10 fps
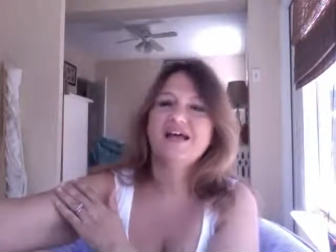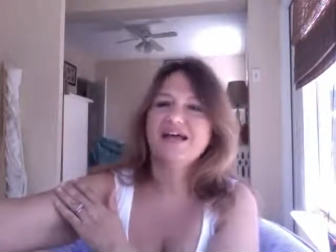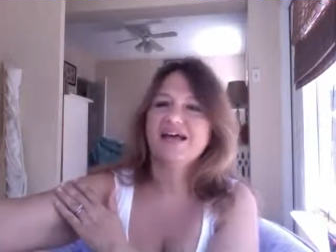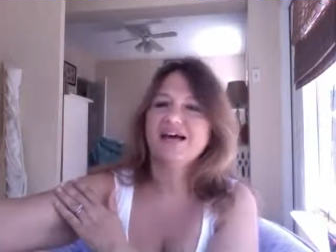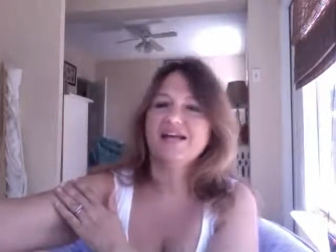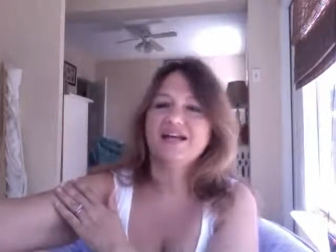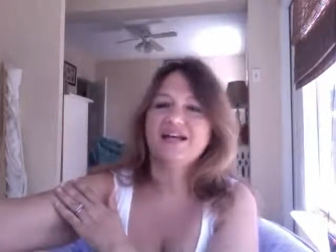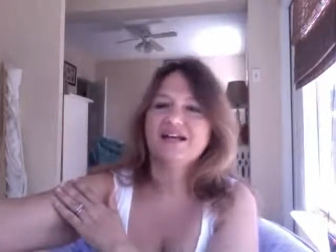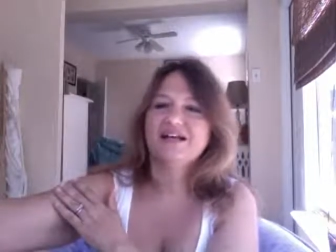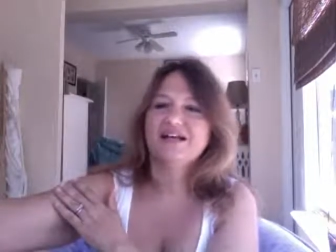and
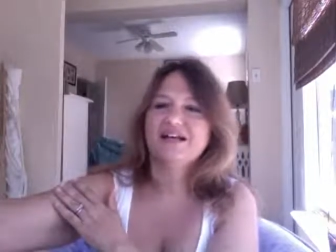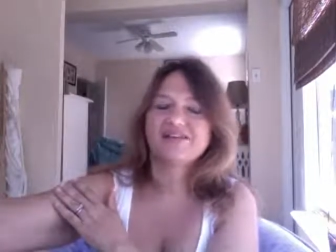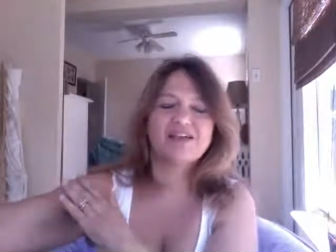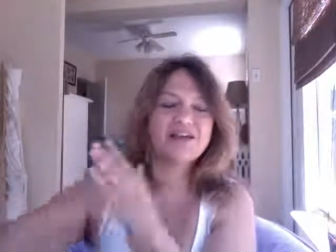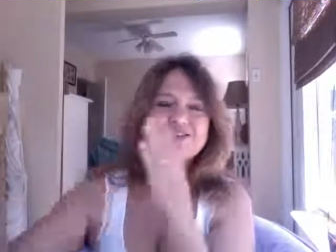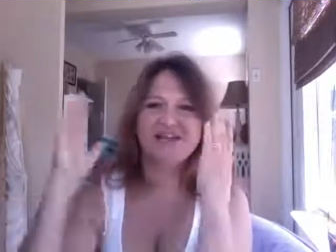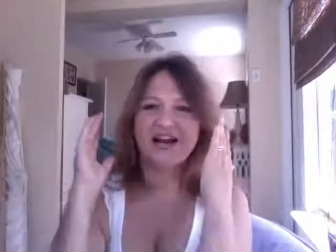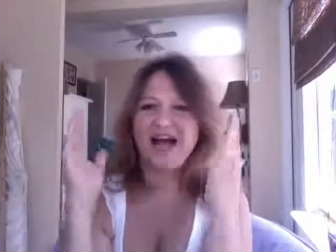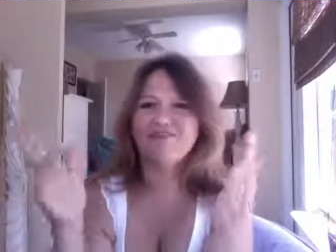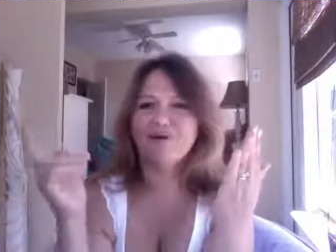like I said,
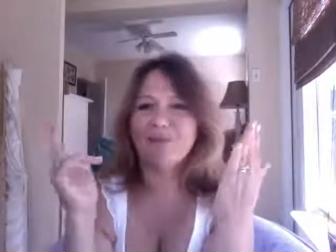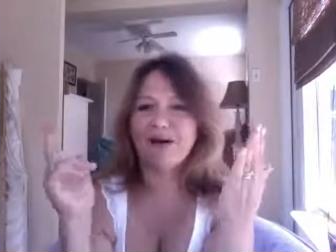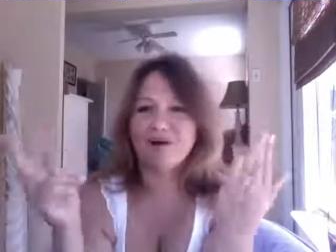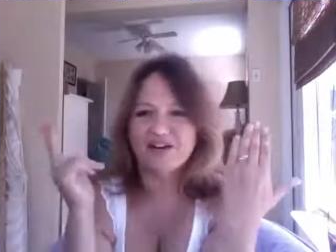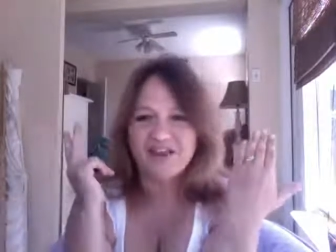I have it in my mind